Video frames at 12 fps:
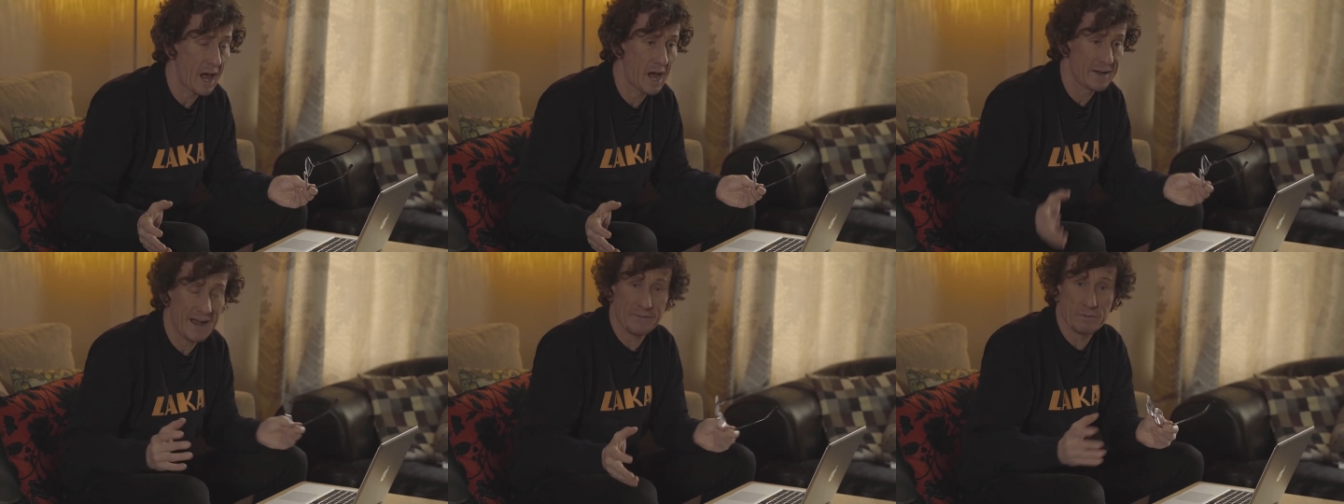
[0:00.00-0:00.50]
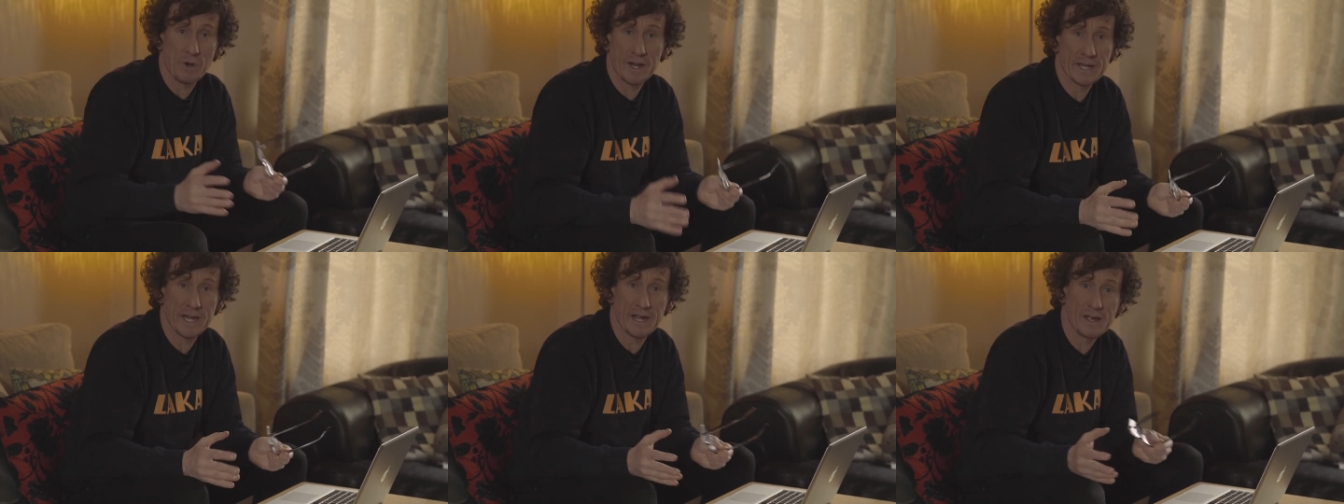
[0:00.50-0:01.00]
and have the
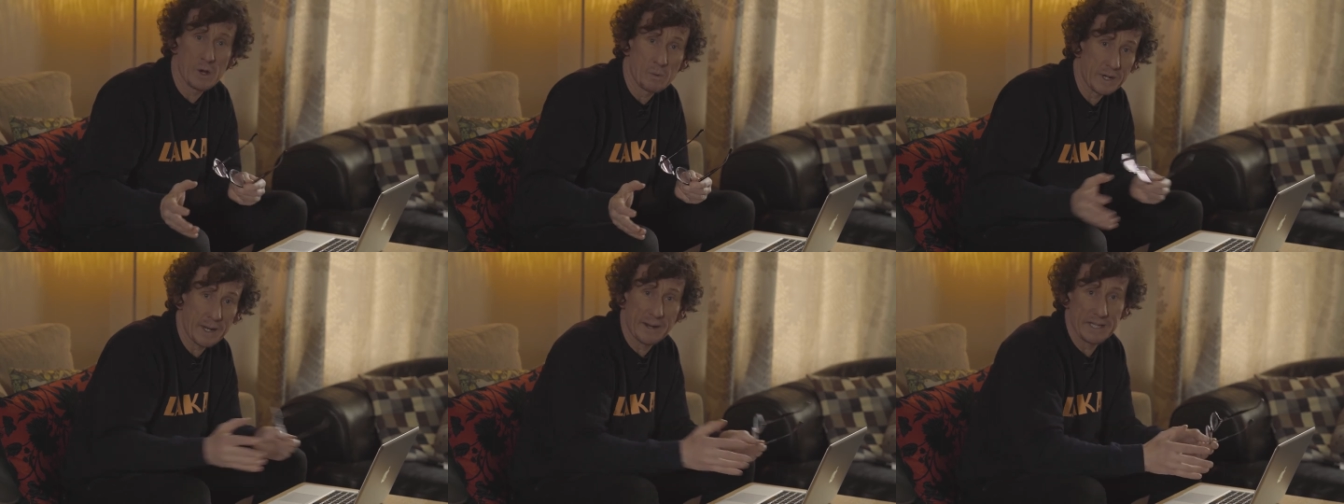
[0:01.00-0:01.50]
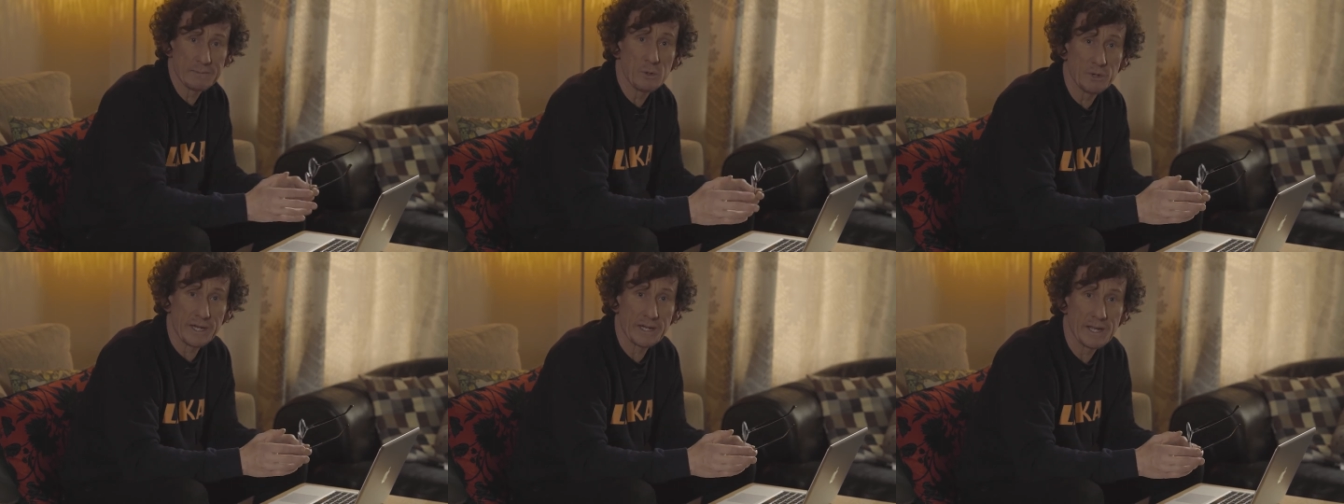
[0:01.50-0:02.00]
right kit when you go out in the
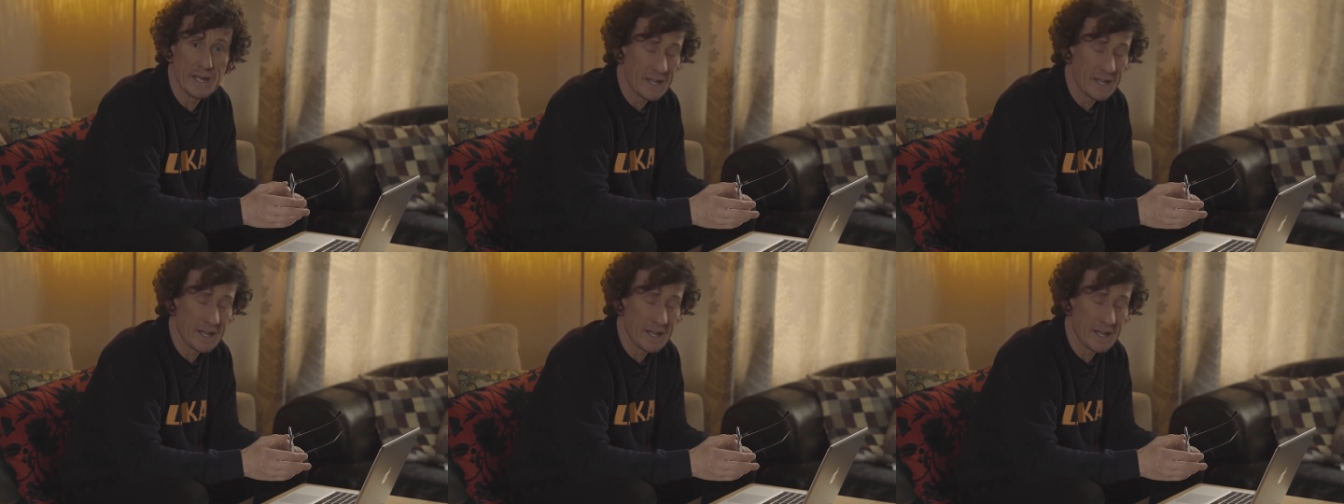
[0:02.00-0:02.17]
morning.